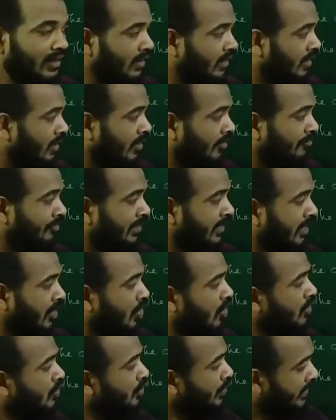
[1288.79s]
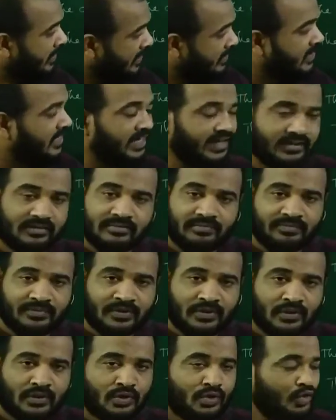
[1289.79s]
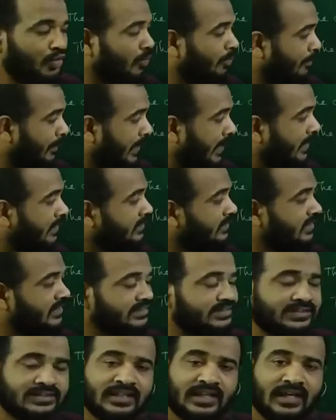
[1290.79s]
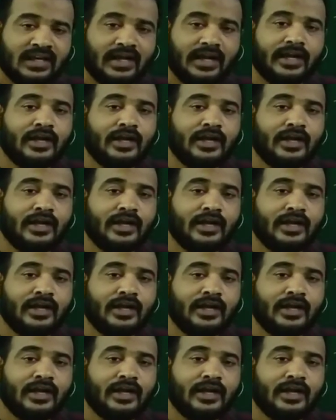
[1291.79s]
anything to make this